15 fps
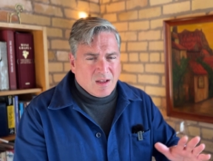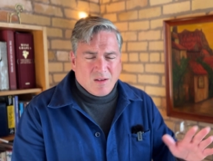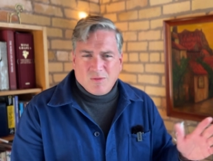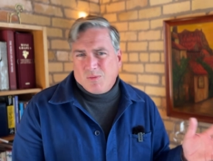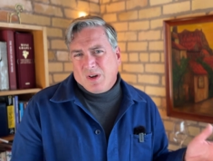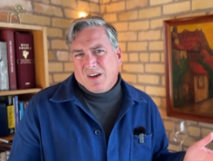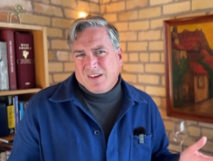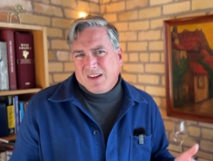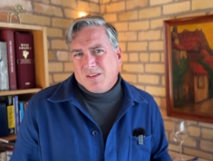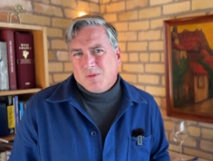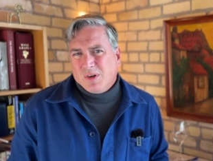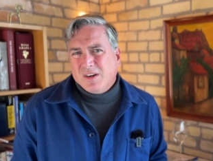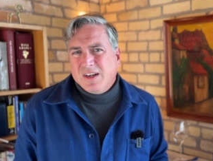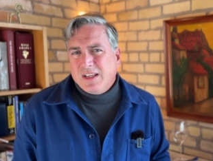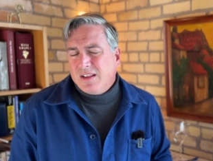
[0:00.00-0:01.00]
Well,
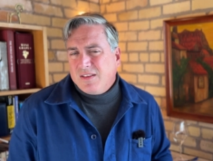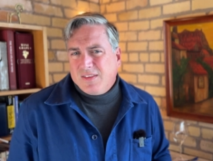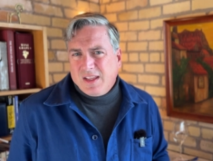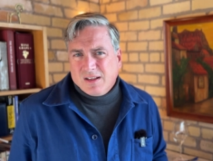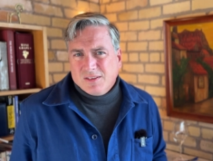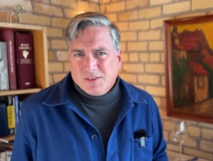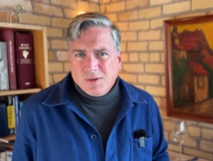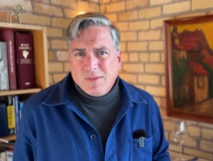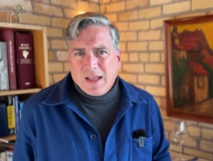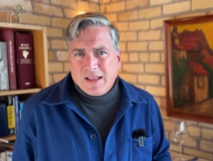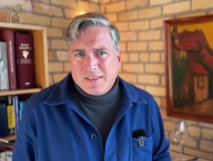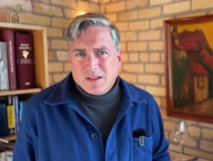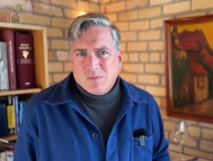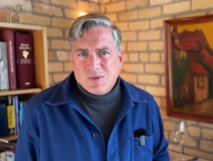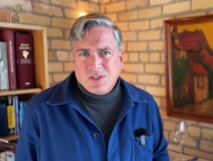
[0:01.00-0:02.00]
really, they'll do
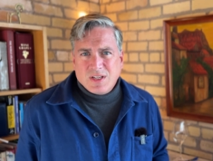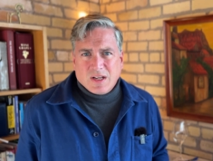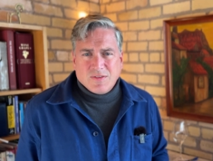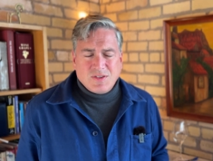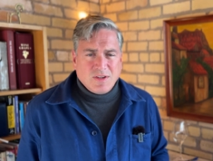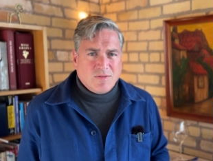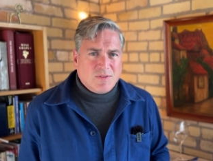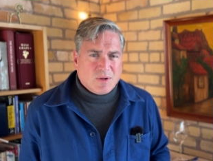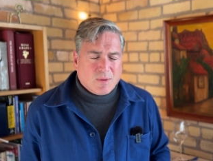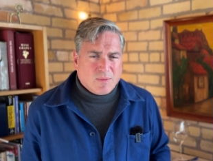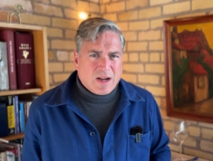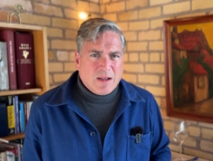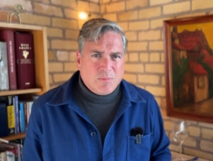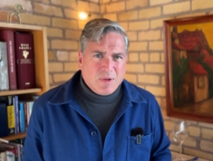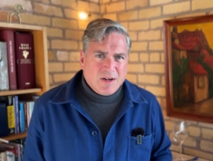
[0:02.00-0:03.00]
that themselves if they're
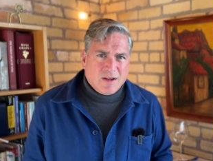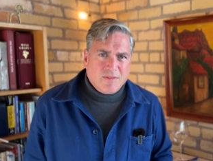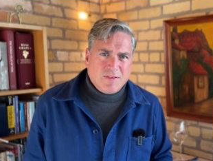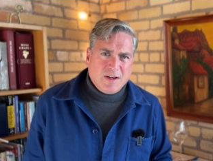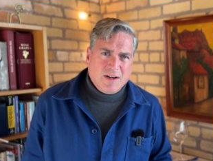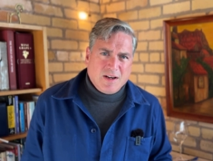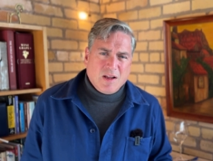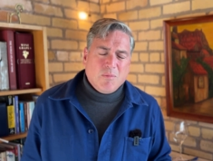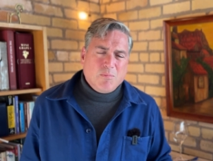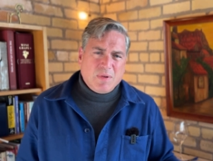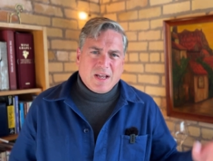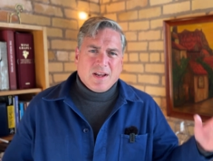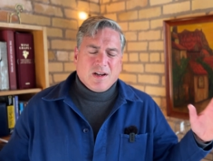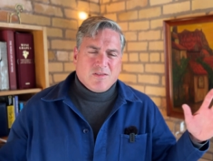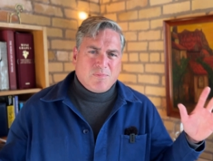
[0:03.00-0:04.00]
ripe enough and in a
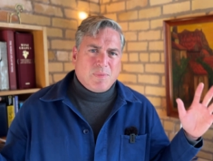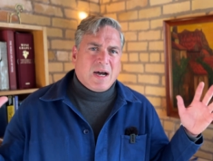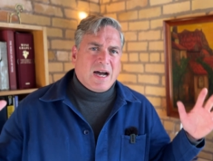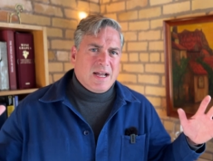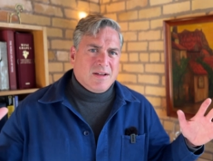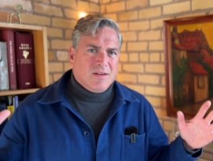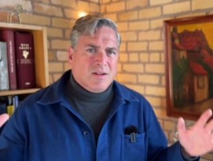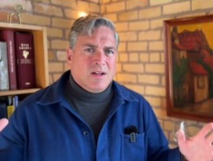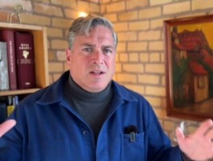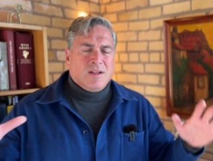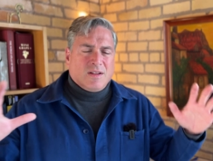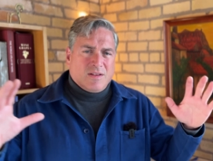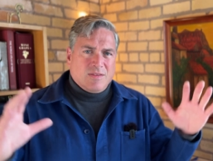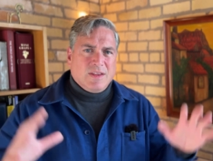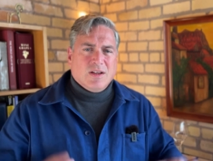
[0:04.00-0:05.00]
big enough pile,
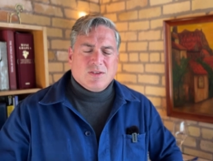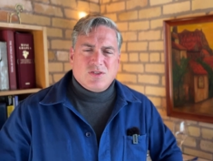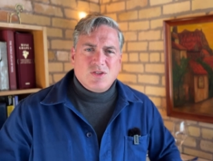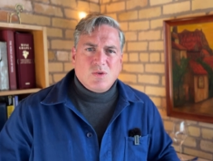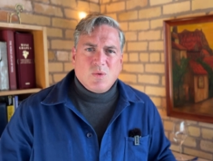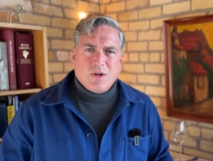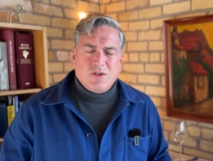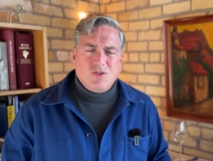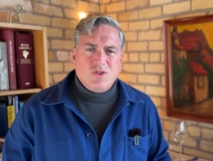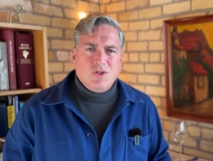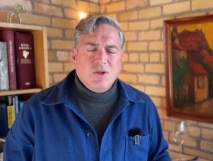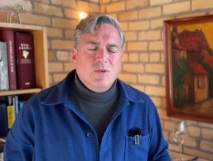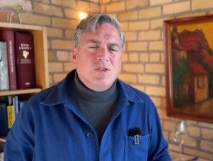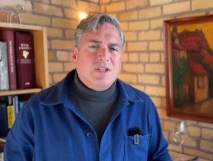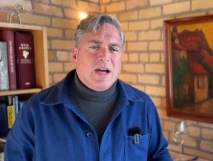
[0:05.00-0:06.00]
they'll squish
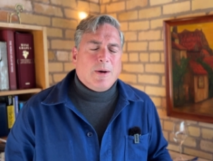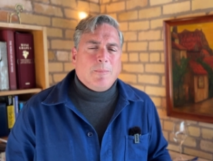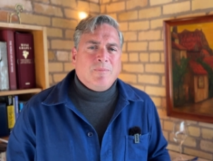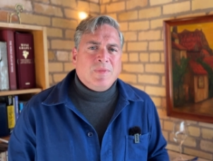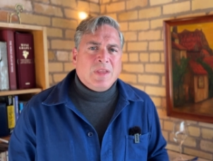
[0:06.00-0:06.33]
juice out.